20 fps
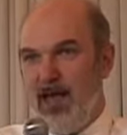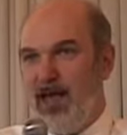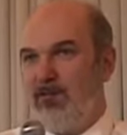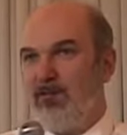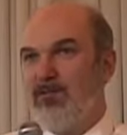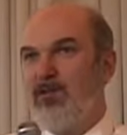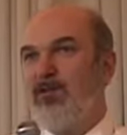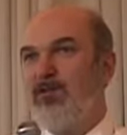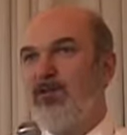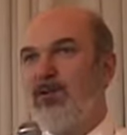
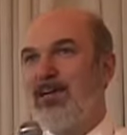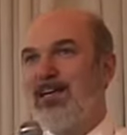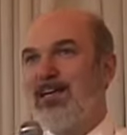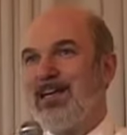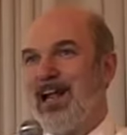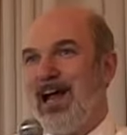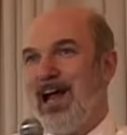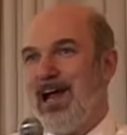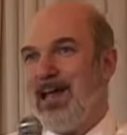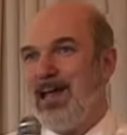If you
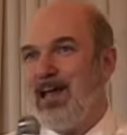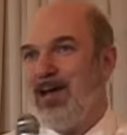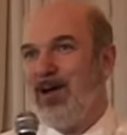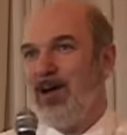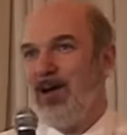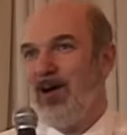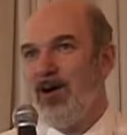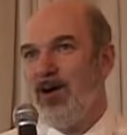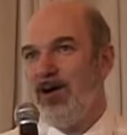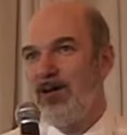
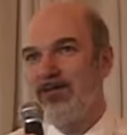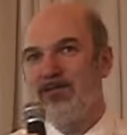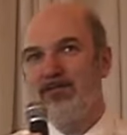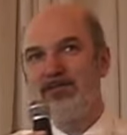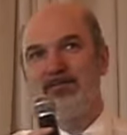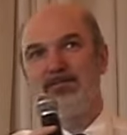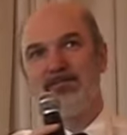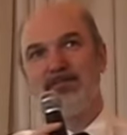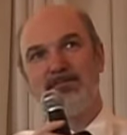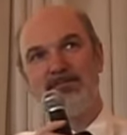rely
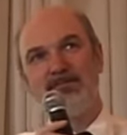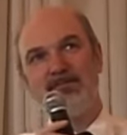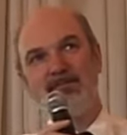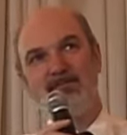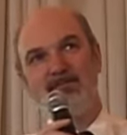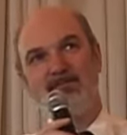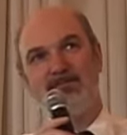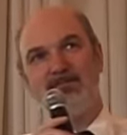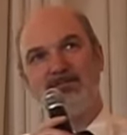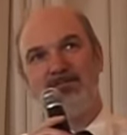on
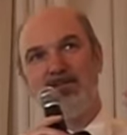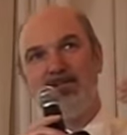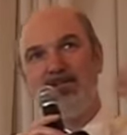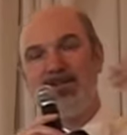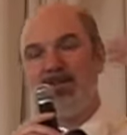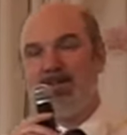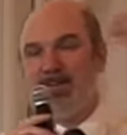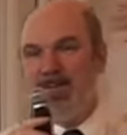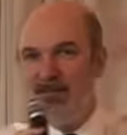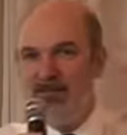
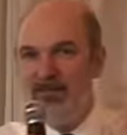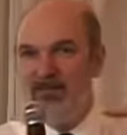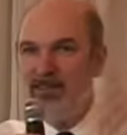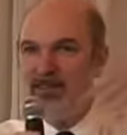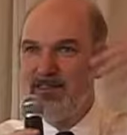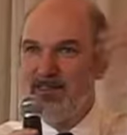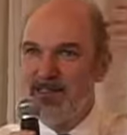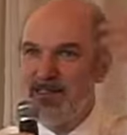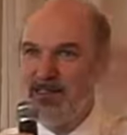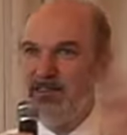the
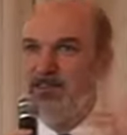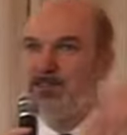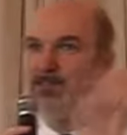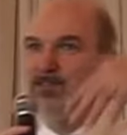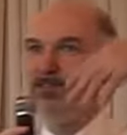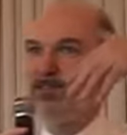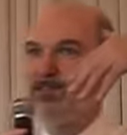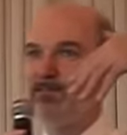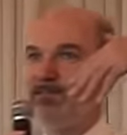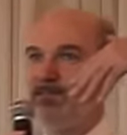given
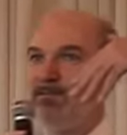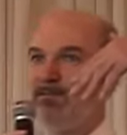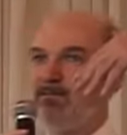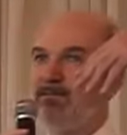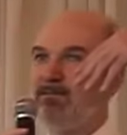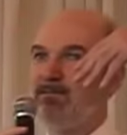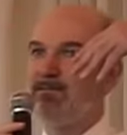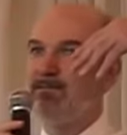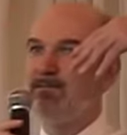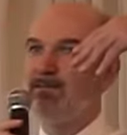
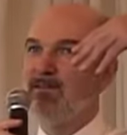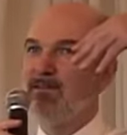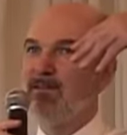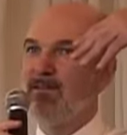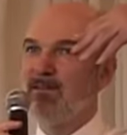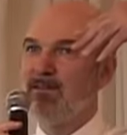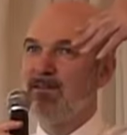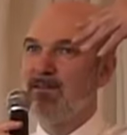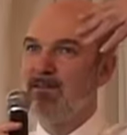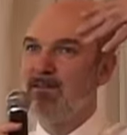Christian
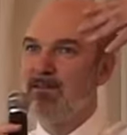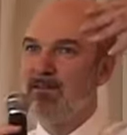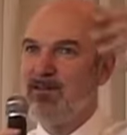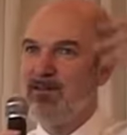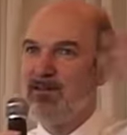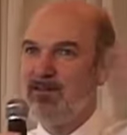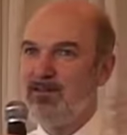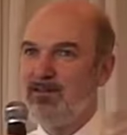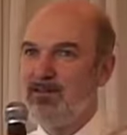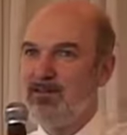
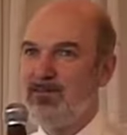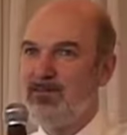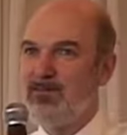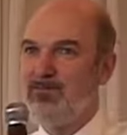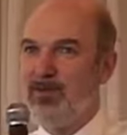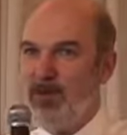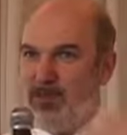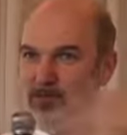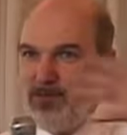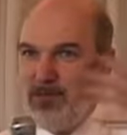
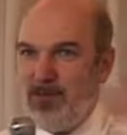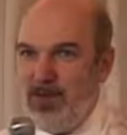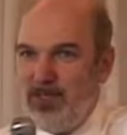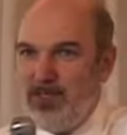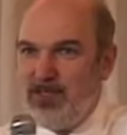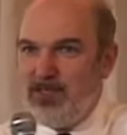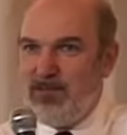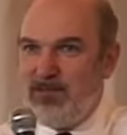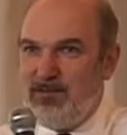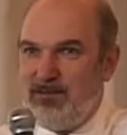
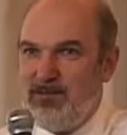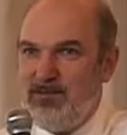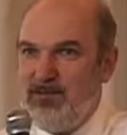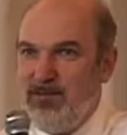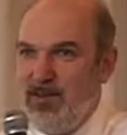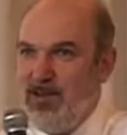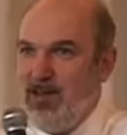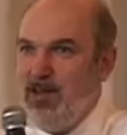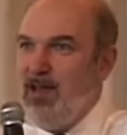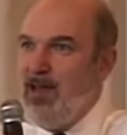population
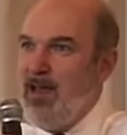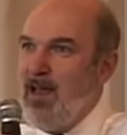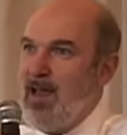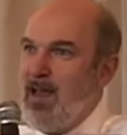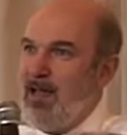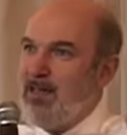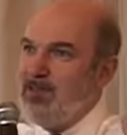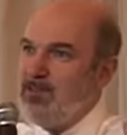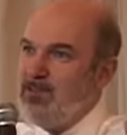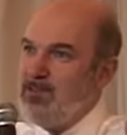
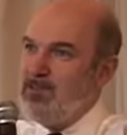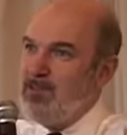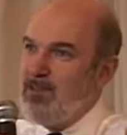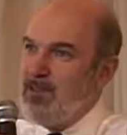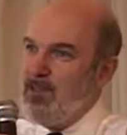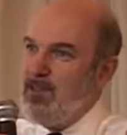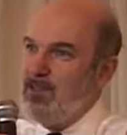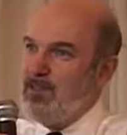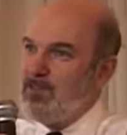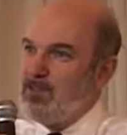and you
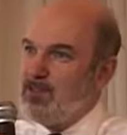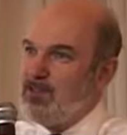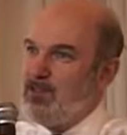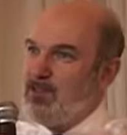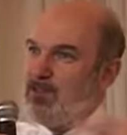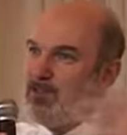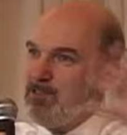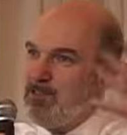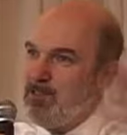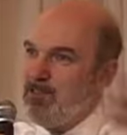think a
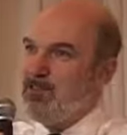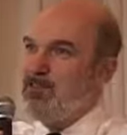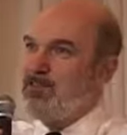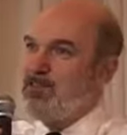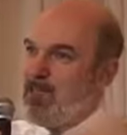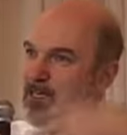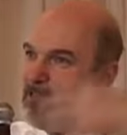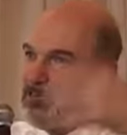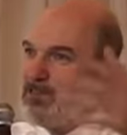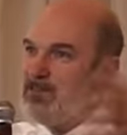church is
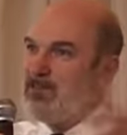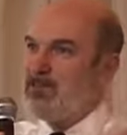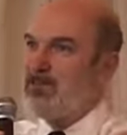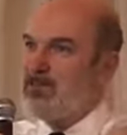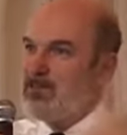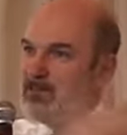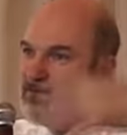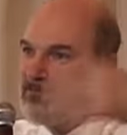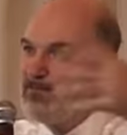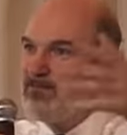
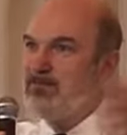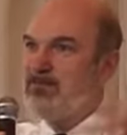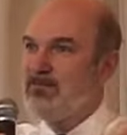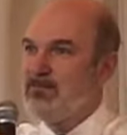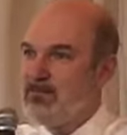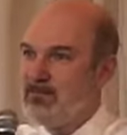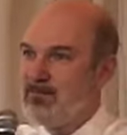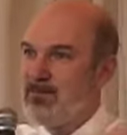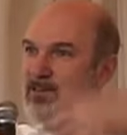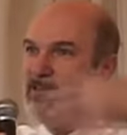just
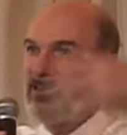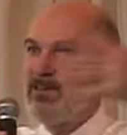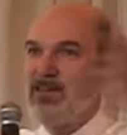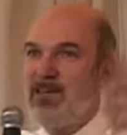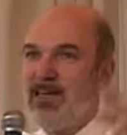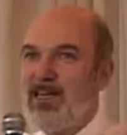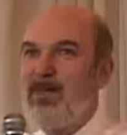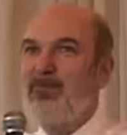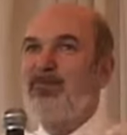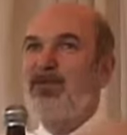
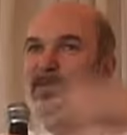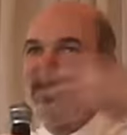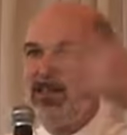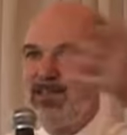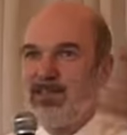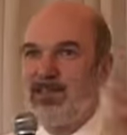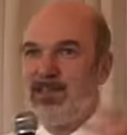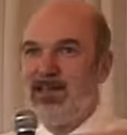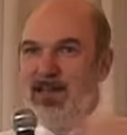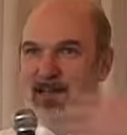keeping
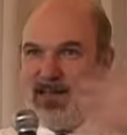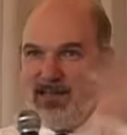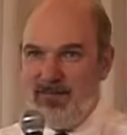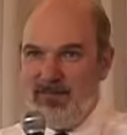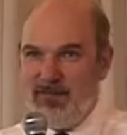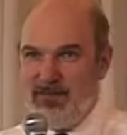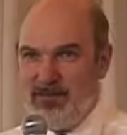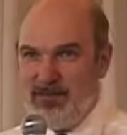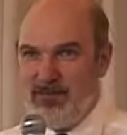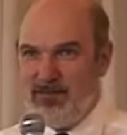this
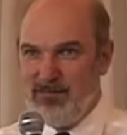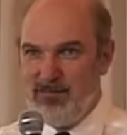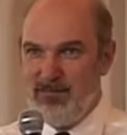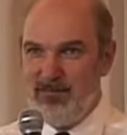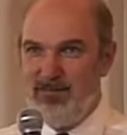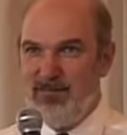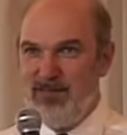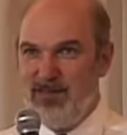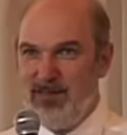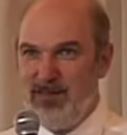alive.
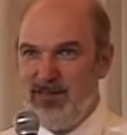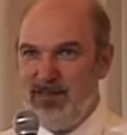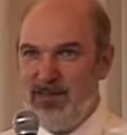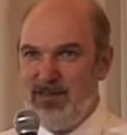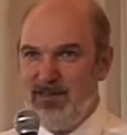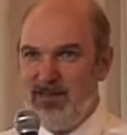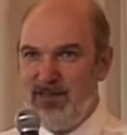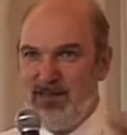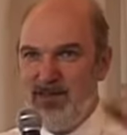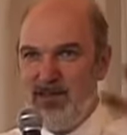
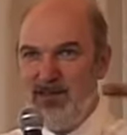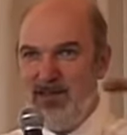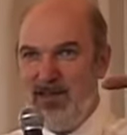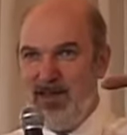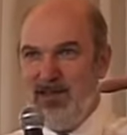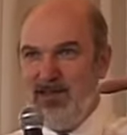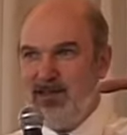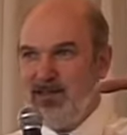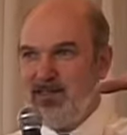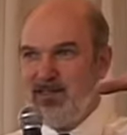So
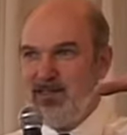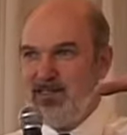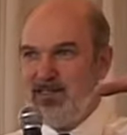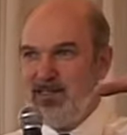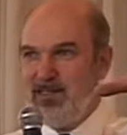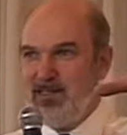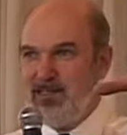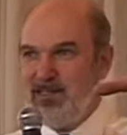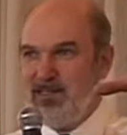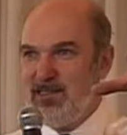in the
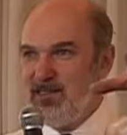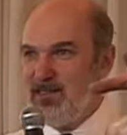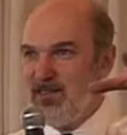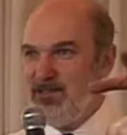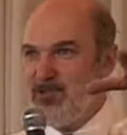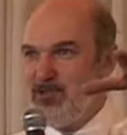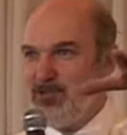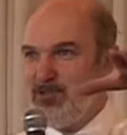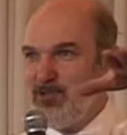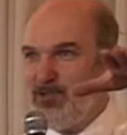statistics,
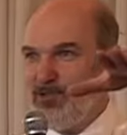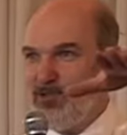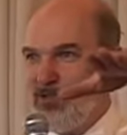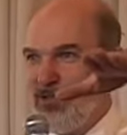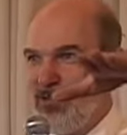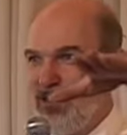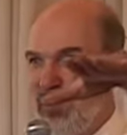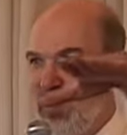to assure